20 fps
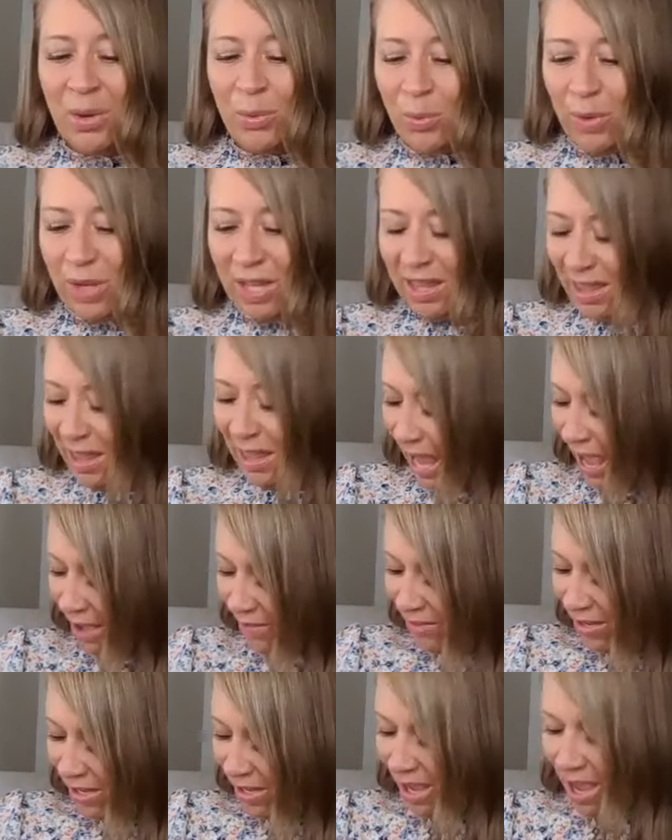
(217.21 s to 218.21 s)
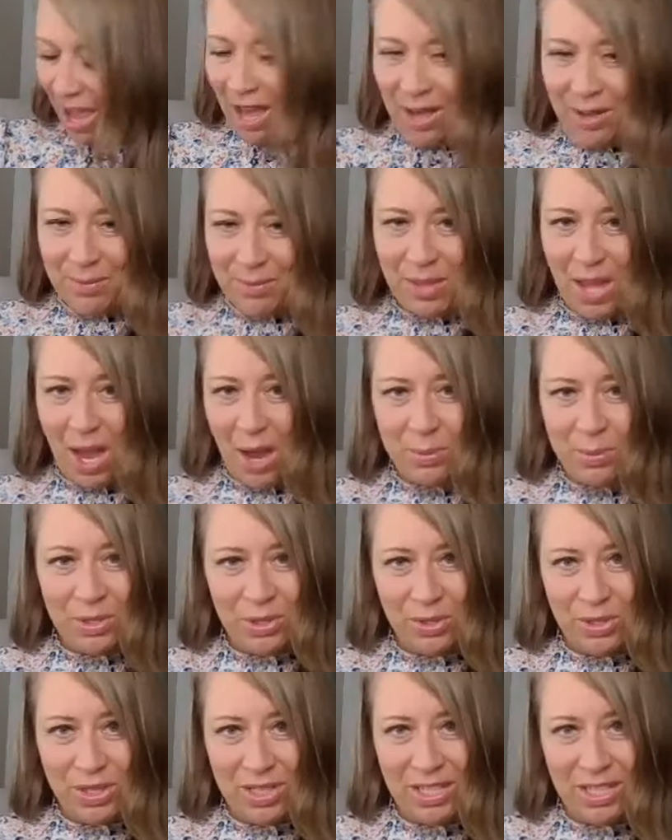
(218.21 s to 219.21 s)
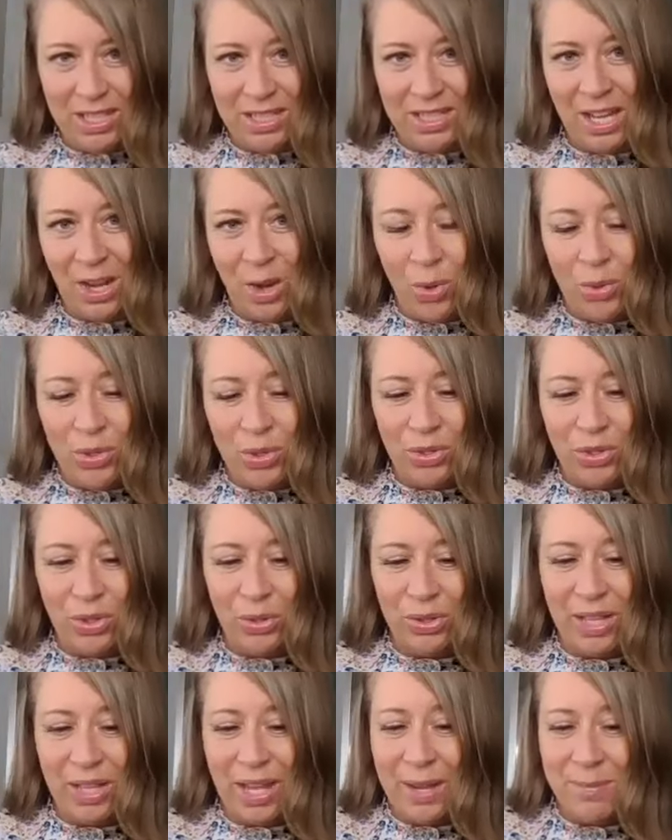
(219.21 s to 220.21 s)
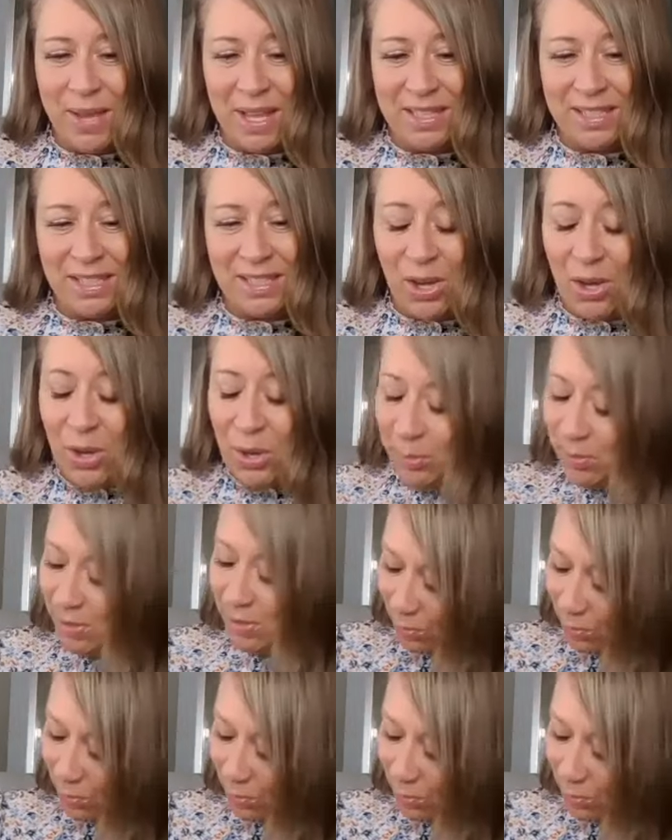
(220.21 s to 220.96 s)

with having opportunities to own your own light mask at home.